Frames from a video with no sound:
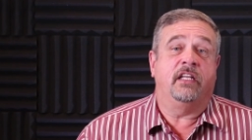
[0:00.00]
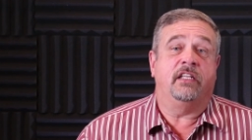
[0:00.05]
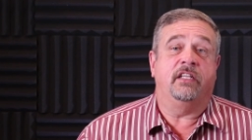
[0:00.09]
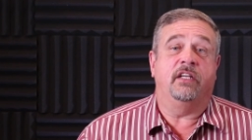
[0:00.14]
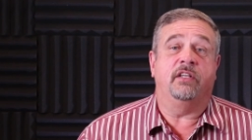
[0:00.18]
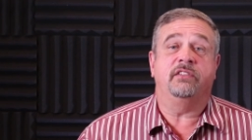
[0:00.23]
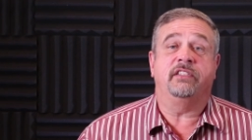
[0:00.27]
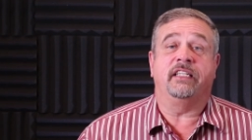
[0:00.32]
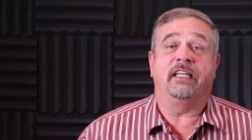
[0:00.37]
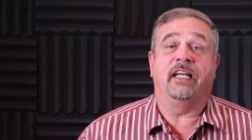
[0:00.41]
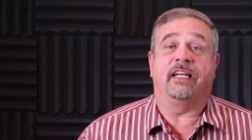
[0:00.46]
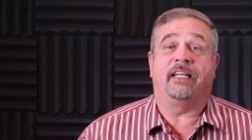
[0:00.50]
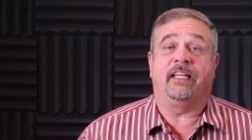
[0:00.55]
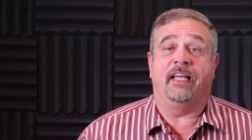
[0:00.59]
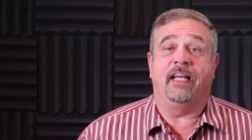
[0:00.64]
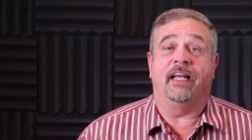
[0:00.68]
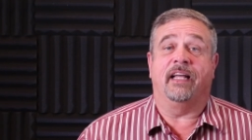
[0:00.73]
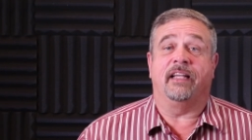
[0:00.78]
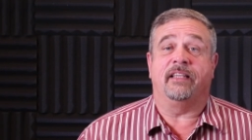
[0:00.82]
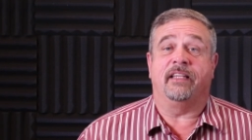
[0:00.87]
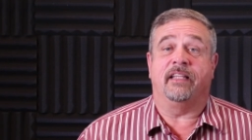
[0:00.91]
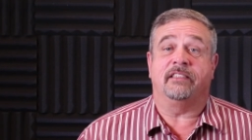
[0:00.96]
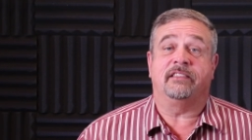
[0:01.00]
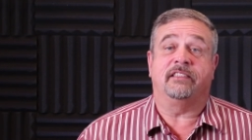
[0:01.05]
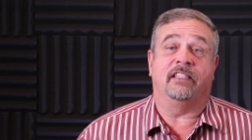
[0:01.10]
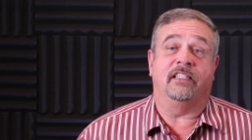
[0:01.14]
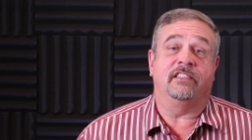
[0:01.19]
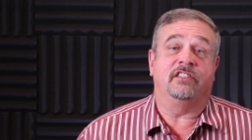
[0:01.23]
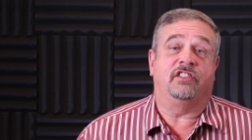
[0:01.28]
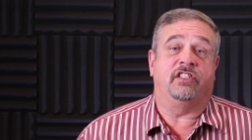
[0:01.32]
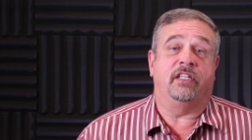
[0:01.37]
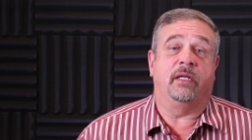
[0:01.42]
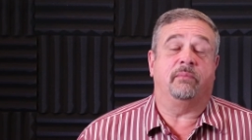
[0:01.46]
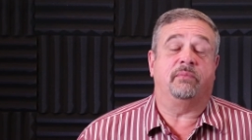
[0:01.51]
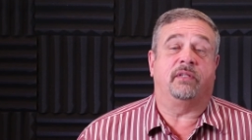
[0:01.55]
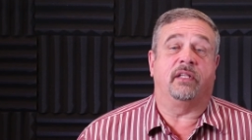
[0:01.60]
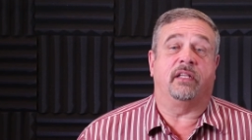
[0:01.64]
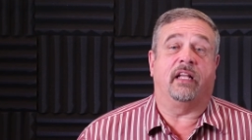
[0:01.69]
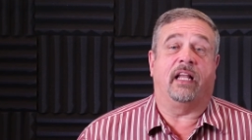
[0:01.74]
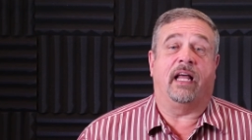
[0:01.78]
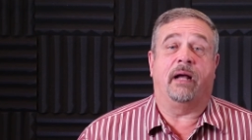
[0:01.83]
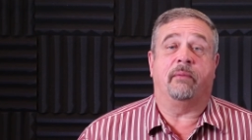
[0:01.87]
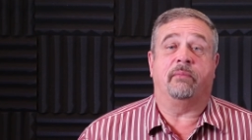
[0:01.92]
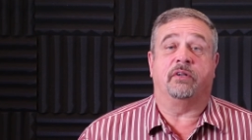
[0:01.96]
using a kit that's then shipped to
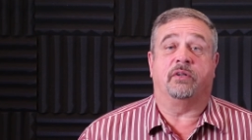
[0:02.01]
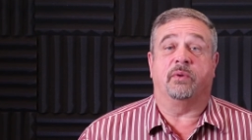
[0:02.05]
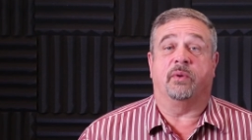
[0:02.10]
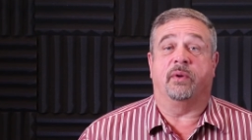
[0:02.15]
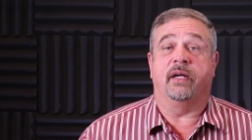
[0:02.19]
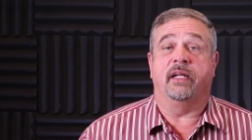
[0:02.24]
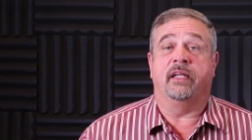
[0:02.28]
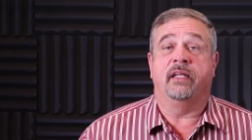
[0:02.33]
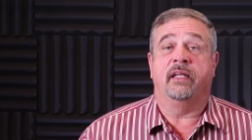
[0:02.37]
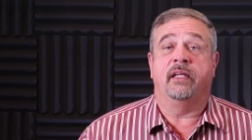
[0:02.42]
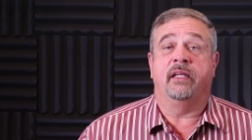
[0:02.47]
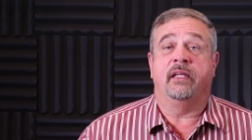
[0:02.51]
the laboratory.